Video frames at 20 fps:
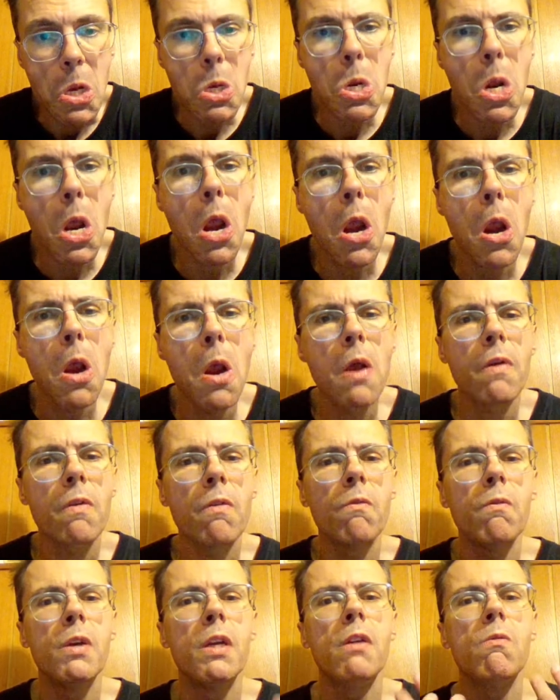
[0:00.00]
Dead!
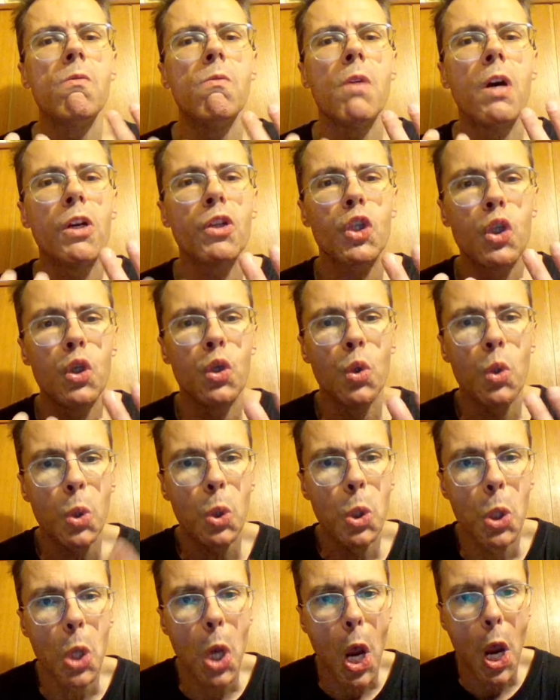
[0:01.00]
We want you
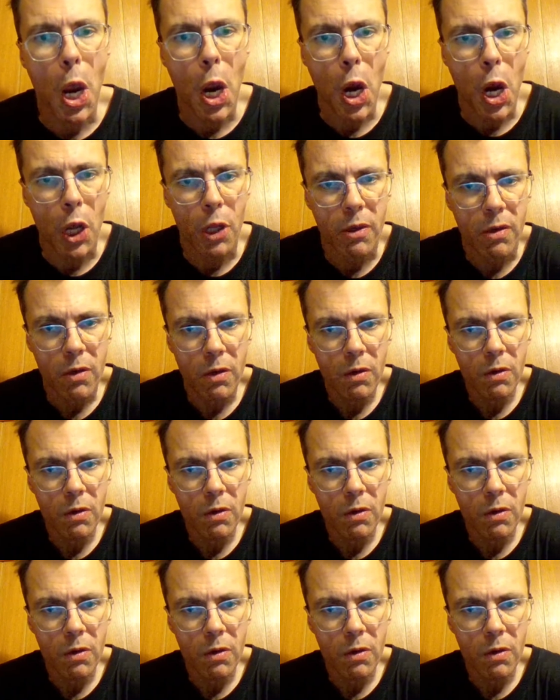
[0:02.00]
dead!